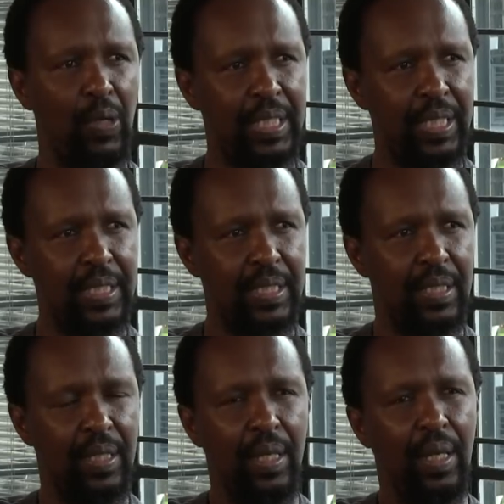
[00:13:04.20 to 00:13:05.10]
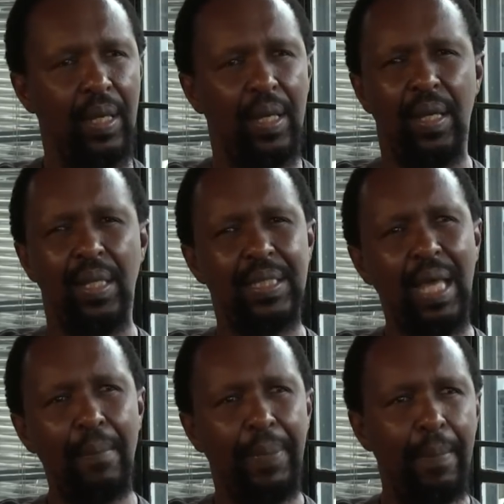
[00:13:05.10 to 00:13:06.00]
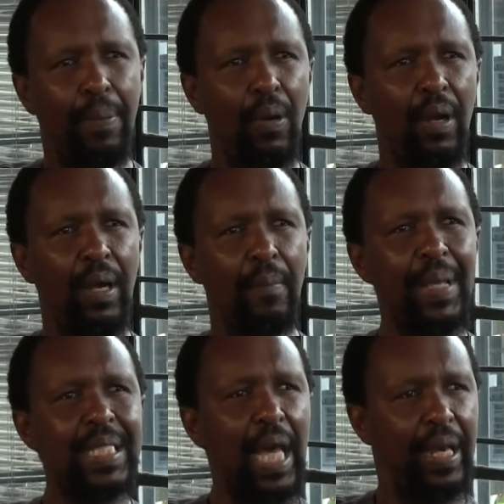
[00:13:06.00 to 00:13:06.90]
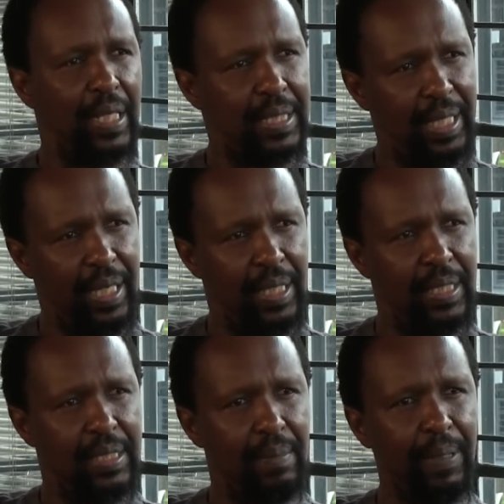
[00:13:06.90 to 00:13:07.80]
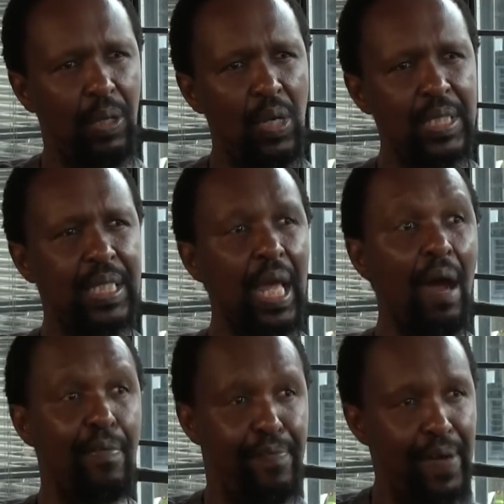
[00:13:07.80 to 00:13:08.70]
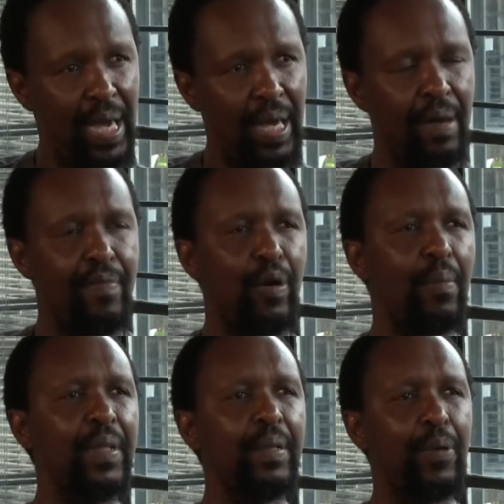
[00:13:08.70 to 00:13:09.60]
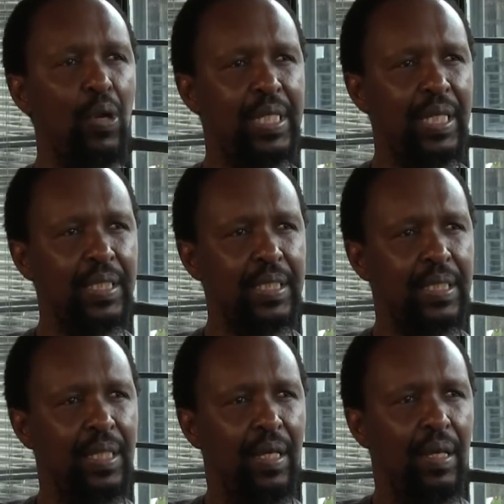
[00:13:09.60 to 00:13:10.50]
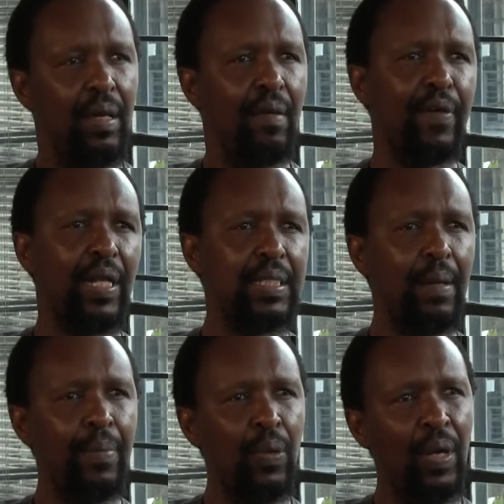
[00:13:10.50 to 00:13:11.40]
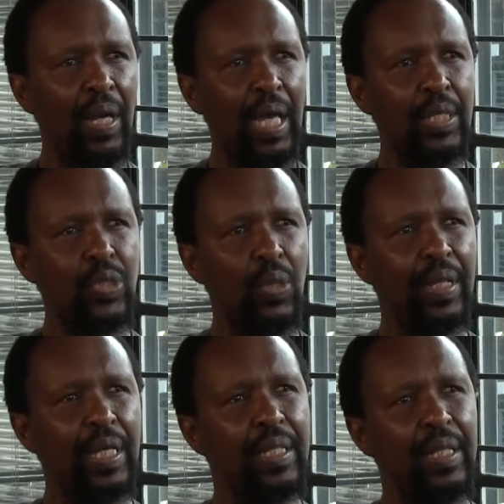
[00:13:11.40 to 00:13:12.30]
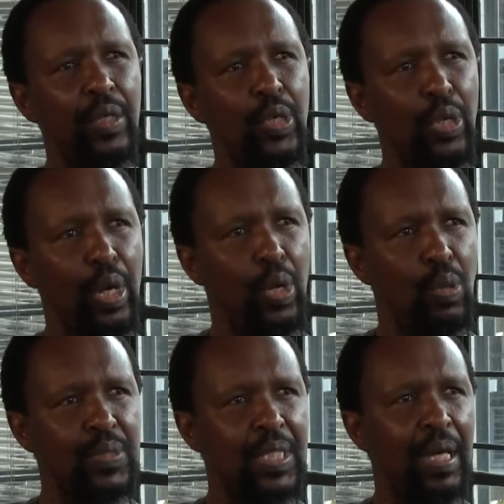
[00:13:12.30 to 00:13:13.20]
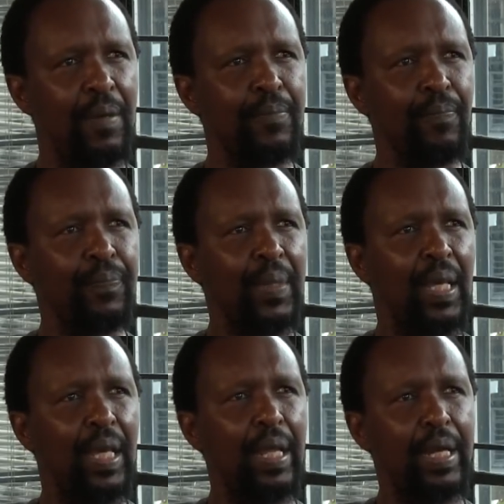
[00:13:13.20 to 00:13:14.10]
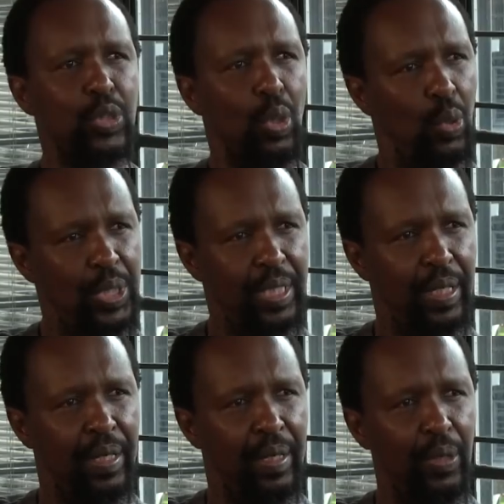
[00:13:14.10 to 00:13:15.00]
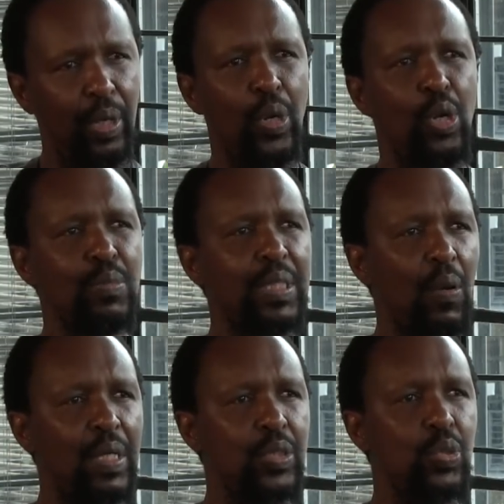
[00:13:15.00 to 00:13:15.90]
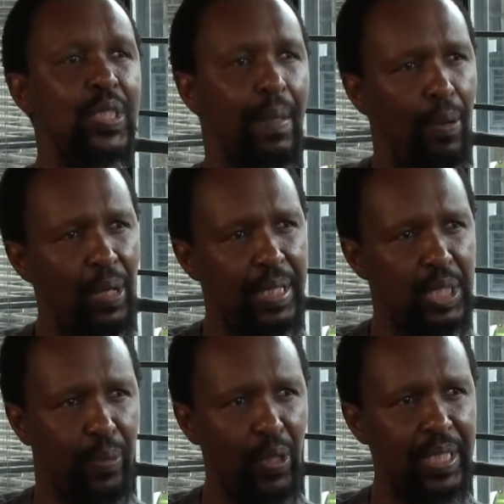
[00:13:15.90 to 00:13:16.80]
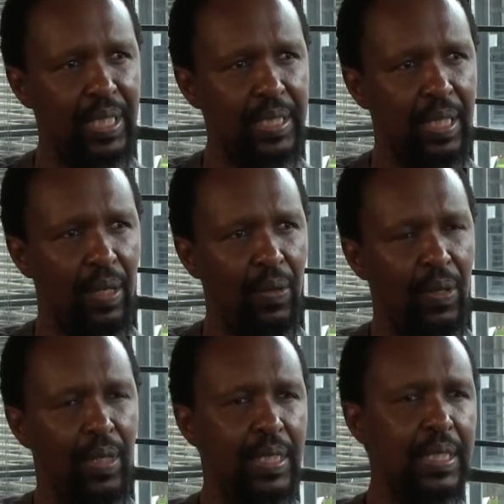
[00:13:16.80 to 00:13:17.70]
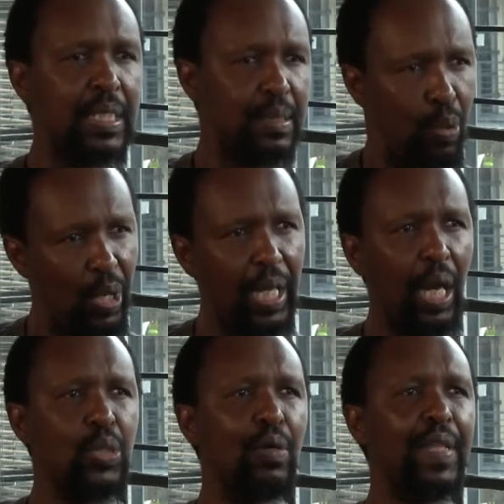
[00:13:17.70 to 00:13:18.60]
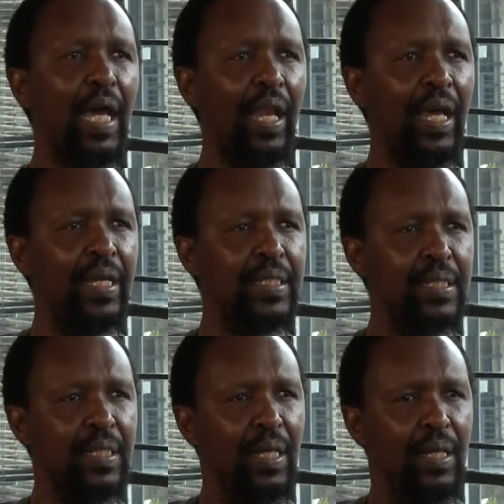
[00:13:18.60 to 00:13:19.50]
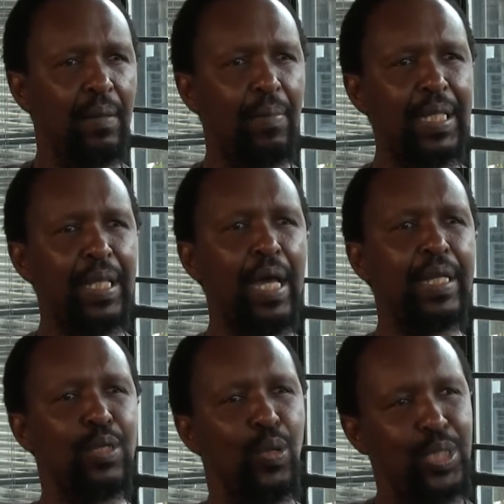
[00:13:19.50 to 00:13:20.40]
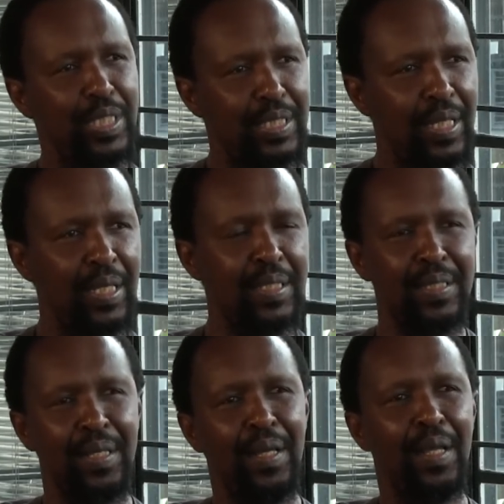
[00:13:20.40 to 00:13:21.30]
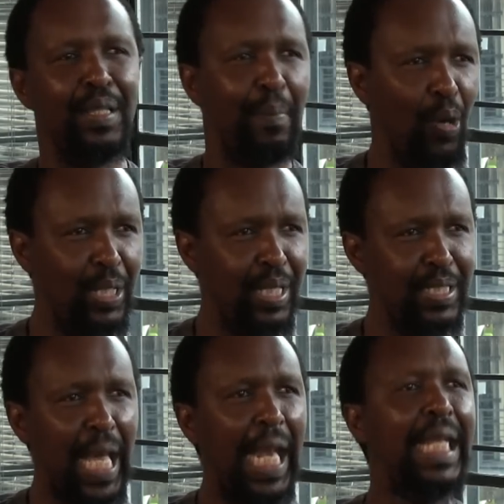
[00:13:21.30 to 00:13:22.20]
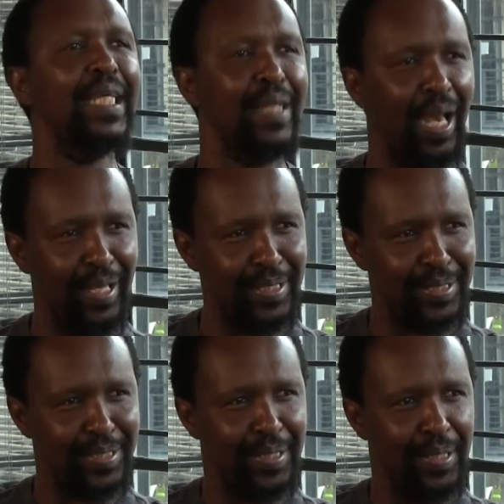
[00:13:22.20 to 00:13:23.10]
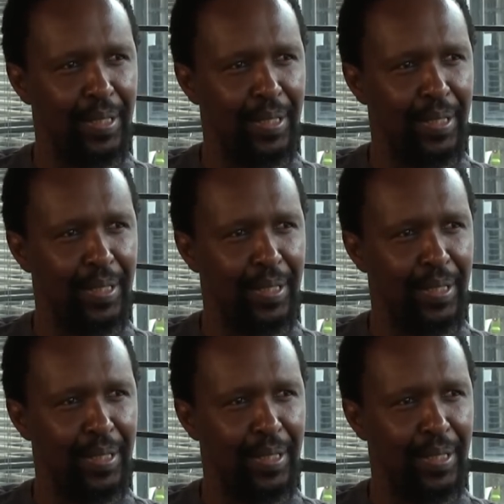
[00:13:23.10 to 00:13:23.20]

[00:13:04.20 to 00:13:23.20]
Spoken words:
protests. Some people misunderstand because they are far from the protests. For example, I saw that the Union NUMSA had a resolution. You know, NUMSA wants to support these protests now since it's pulling out of the alliance. But their resolution says the protests are leaderless.